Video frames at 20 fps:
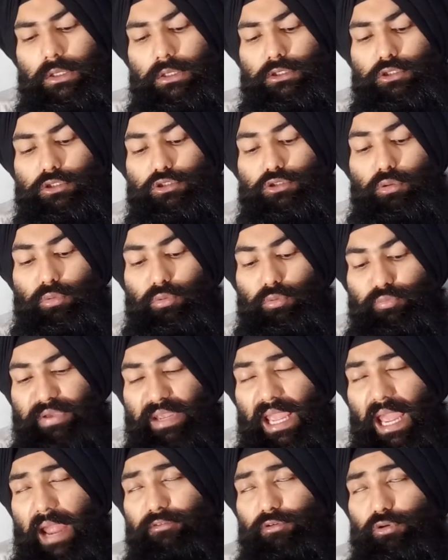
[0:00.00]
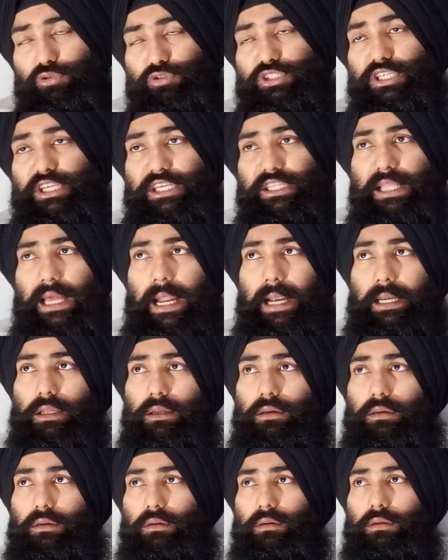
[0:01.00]
So we have to see
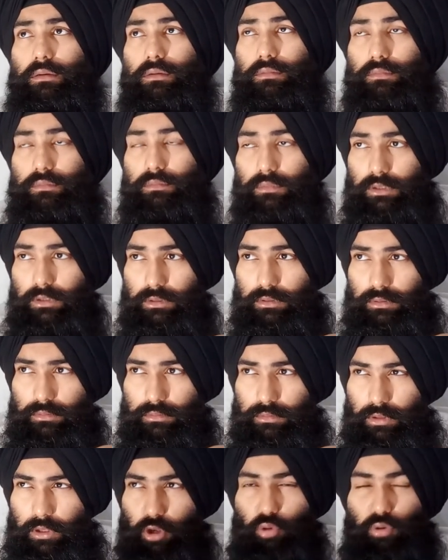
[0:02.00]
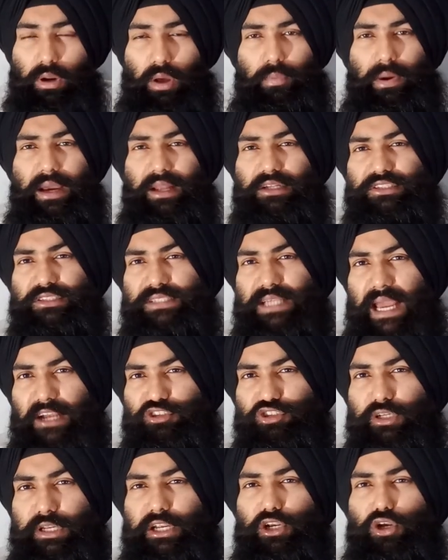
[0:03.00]
that the coronavirus is
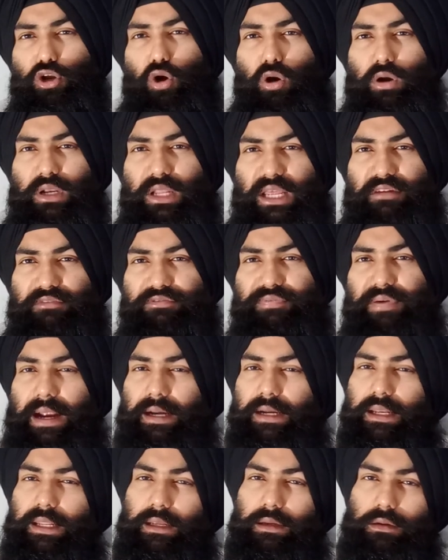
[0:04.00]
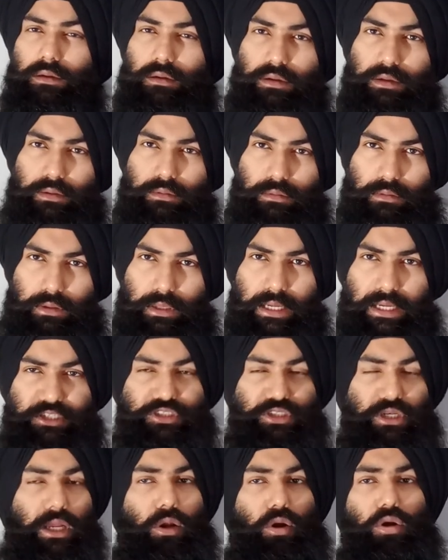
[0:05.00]
actually not infecting kids
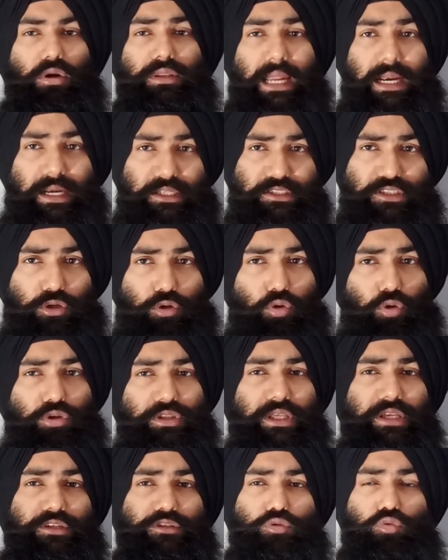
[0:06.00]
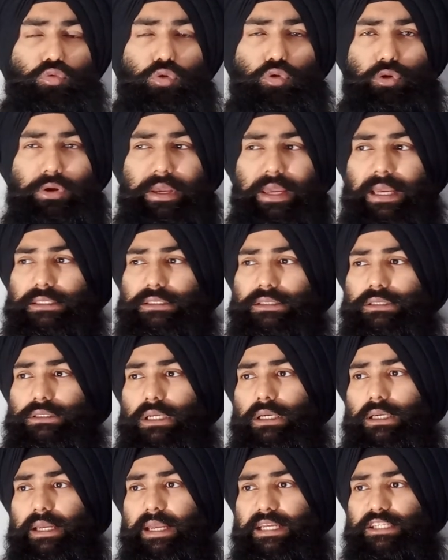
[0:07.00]
a lot. That is a good thing. School-going ages,
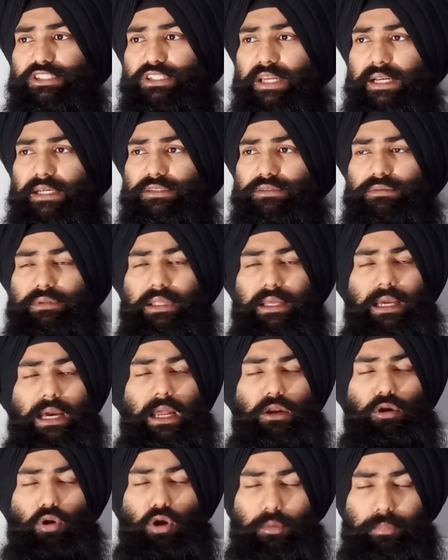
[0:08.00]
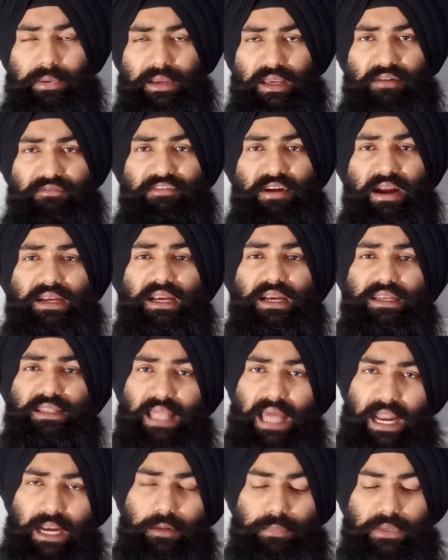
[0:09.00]
age kids, they are not being infected
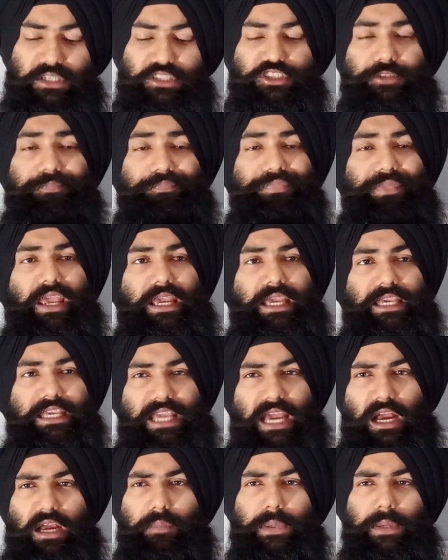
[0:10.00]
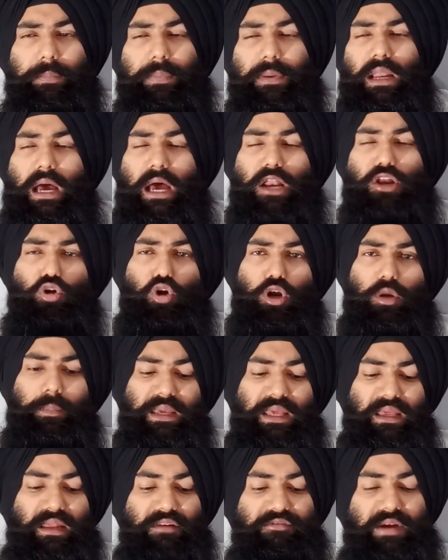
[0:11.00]
that much. Young people are not
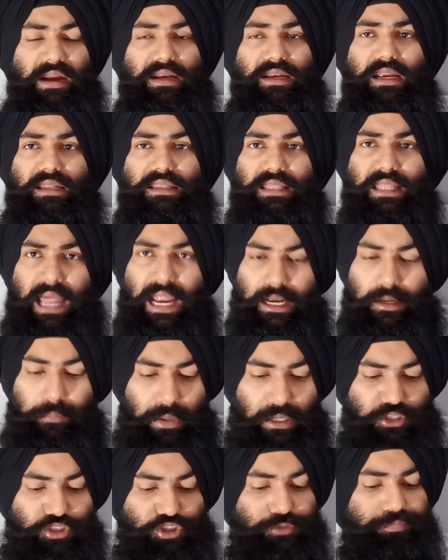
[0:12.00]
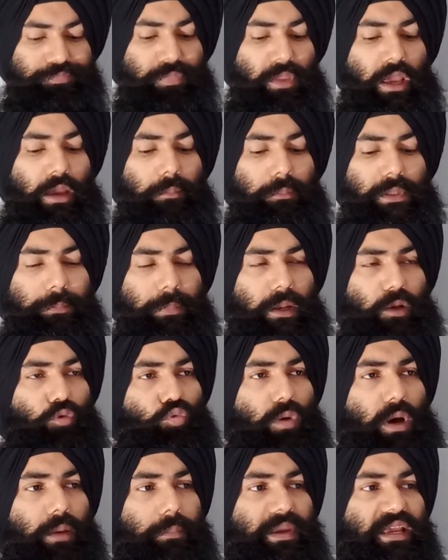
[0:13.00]
being infected that much. People who
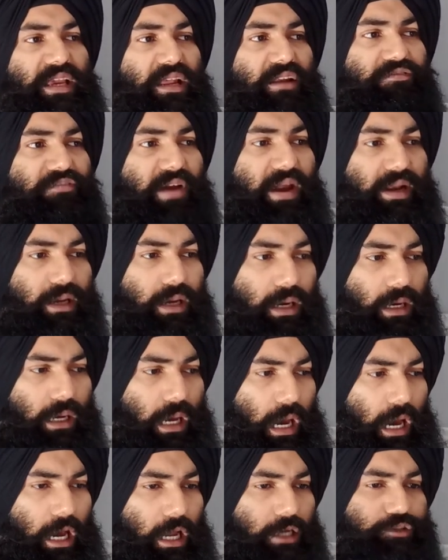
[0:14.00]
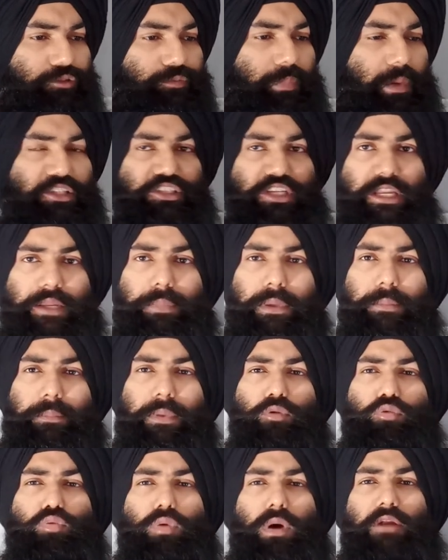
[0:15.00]
are being infected are especially people
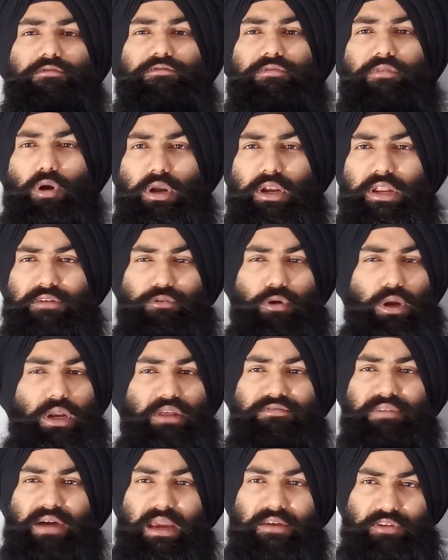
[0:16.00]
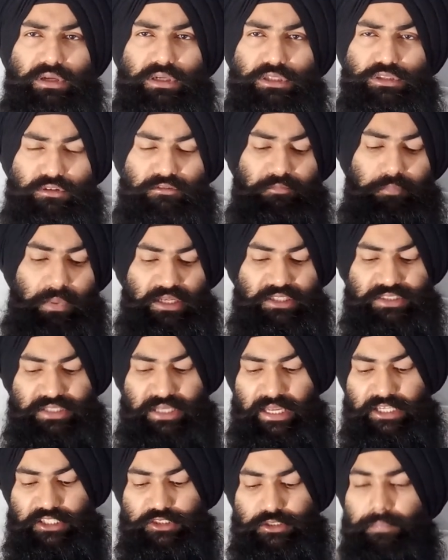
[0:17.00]
who are 40, 45 years of plus
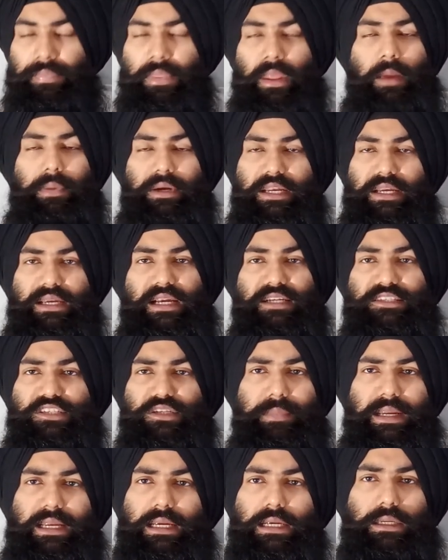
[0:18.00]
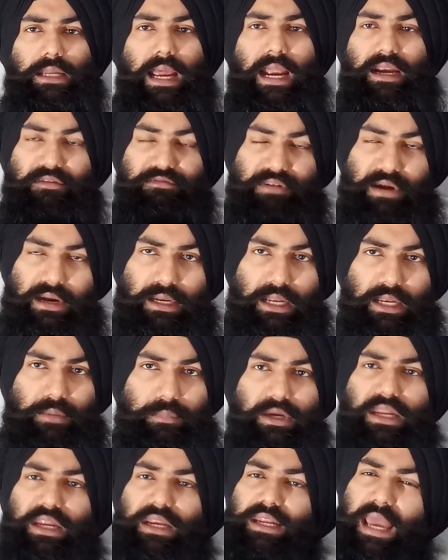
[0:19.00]
age. But it doesn't mean it can't affect
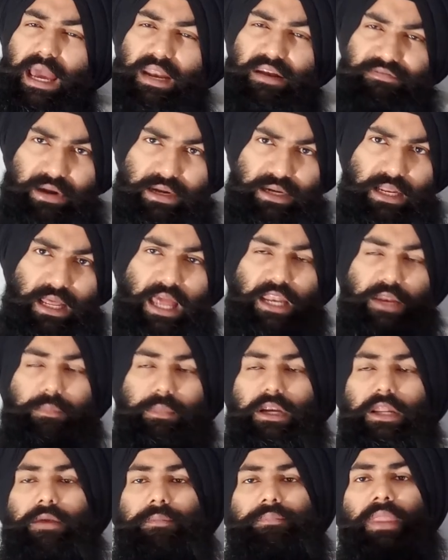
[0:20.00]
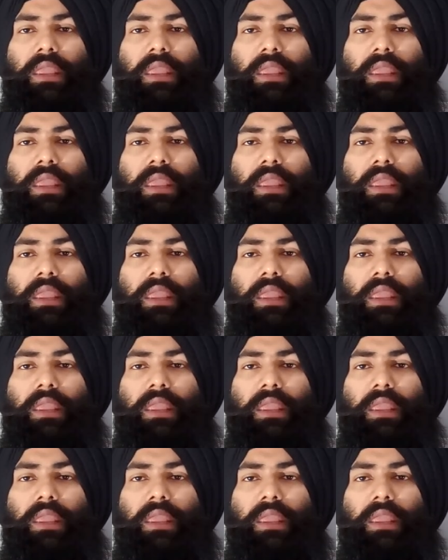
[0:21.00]
anybody. It can affect anybody.